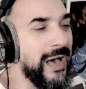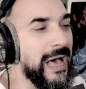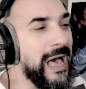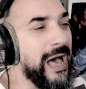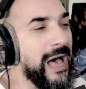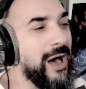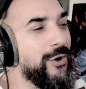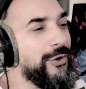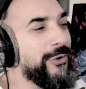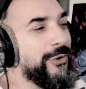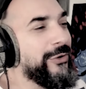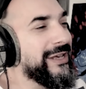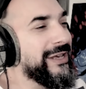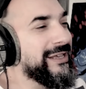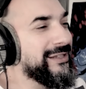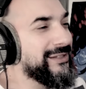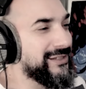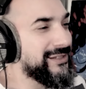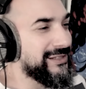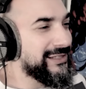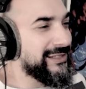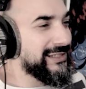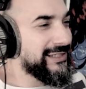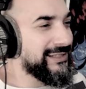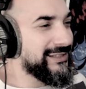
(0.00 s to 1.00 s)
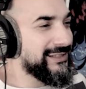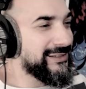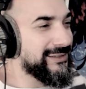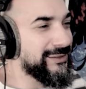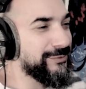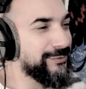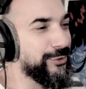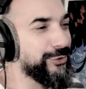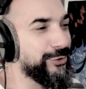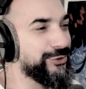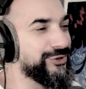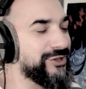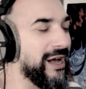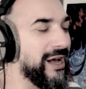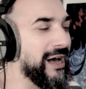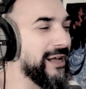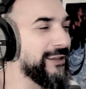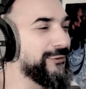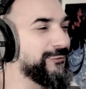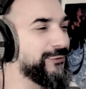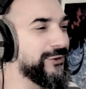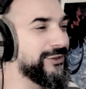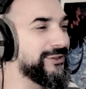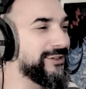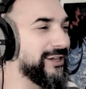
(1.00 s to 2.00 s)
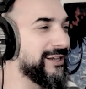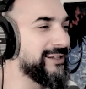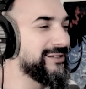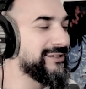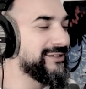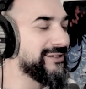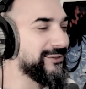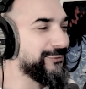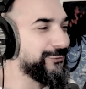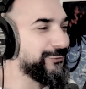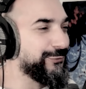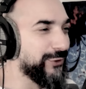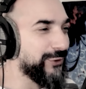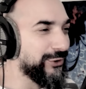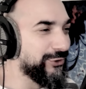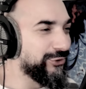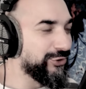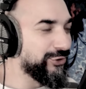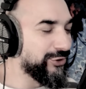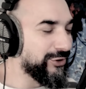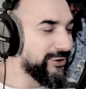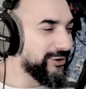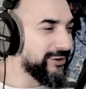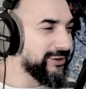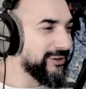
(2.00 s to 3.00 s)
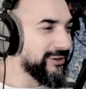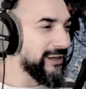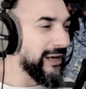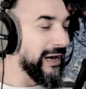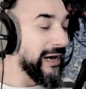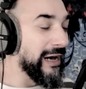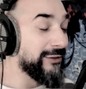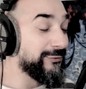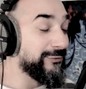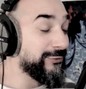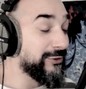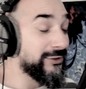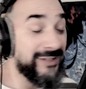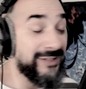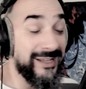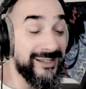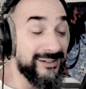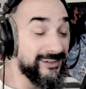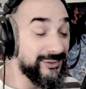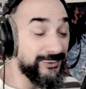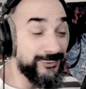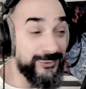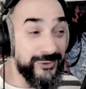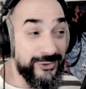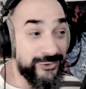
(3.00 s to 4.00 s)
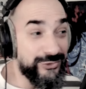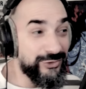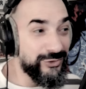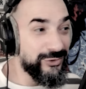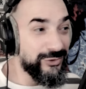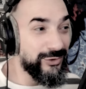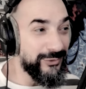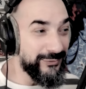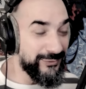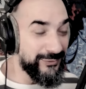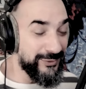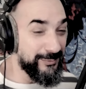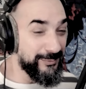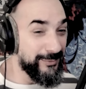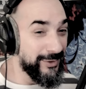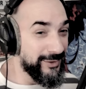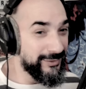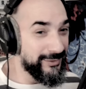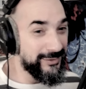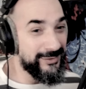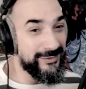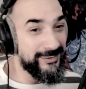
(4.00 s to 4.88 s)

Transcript: How is this the most advertising feature, advertised feature of the month?